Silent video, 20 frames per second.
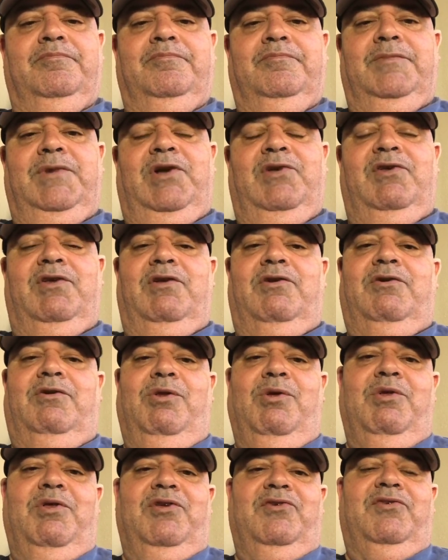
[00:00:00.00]
Because of
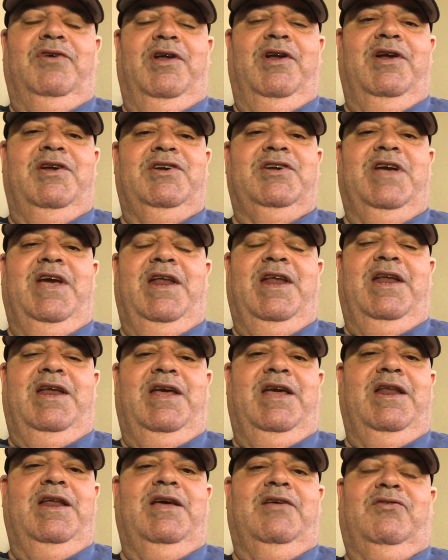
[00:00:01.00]
clueless, uneducated
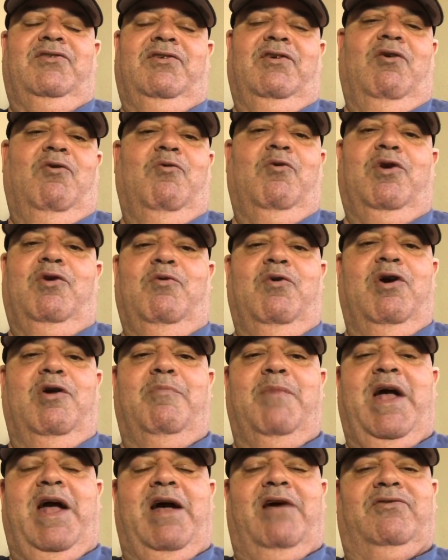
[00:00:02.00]
idiots that don't want to wear a
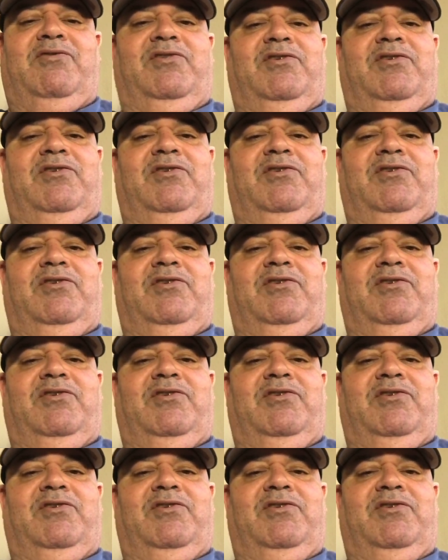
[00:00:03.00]
mask.